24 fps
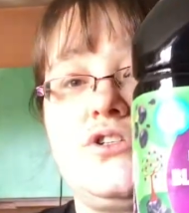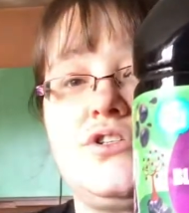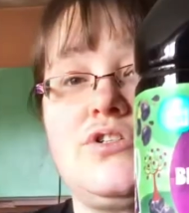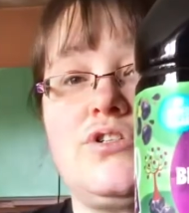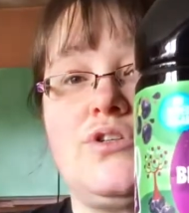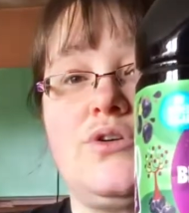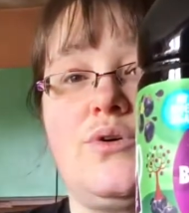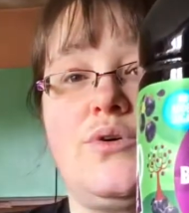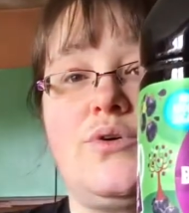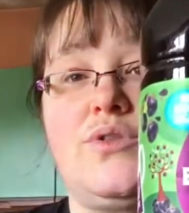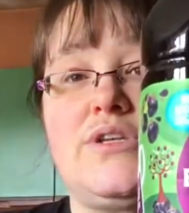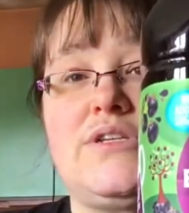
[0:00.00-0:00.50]

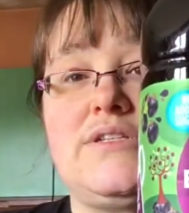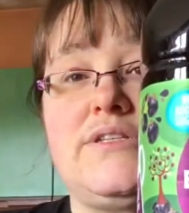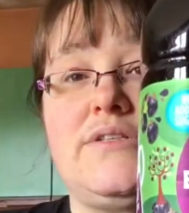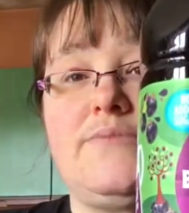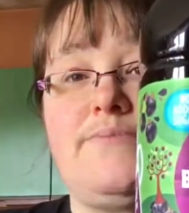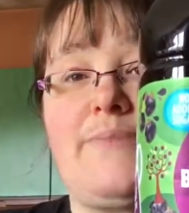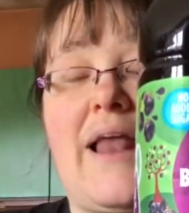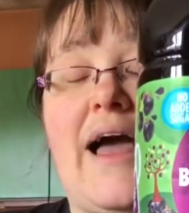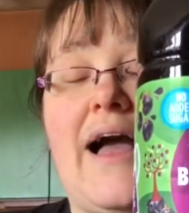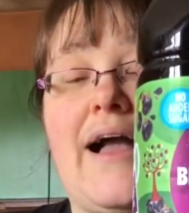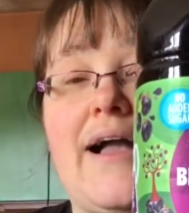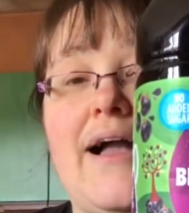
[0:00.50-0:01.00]
So this is
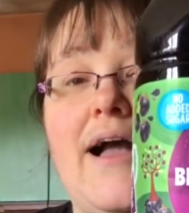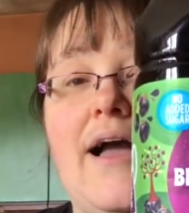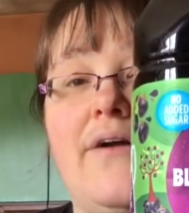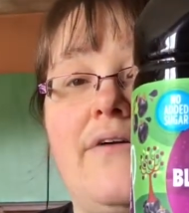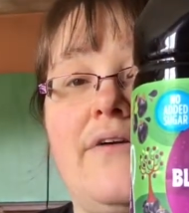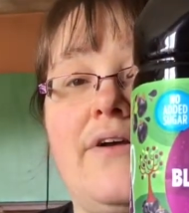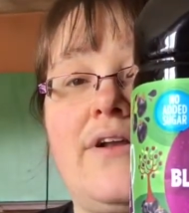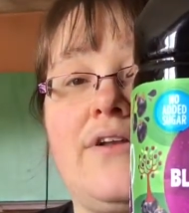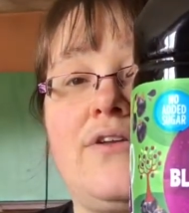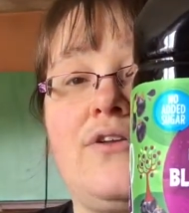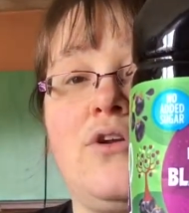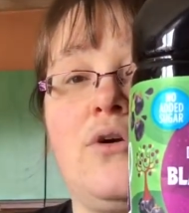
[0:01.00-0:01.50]

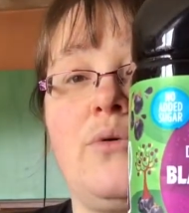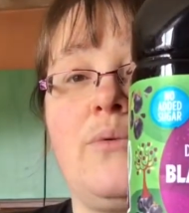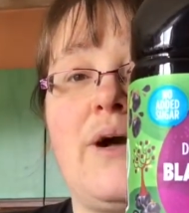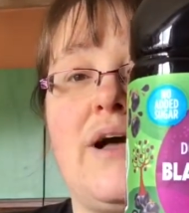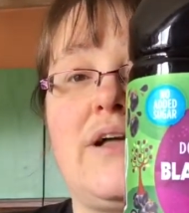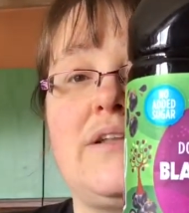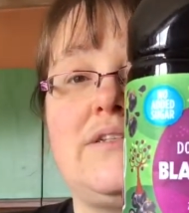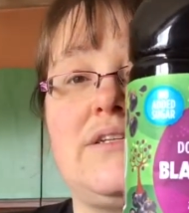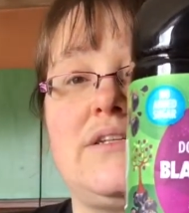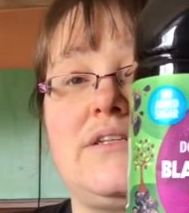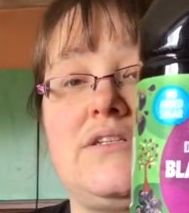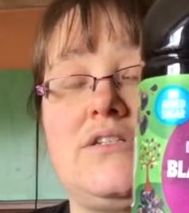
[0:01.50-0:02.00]
blackcurrant, no
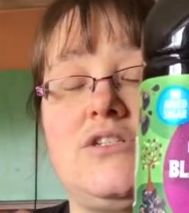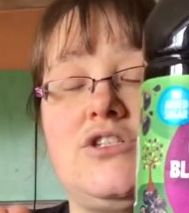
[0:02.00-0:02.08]
added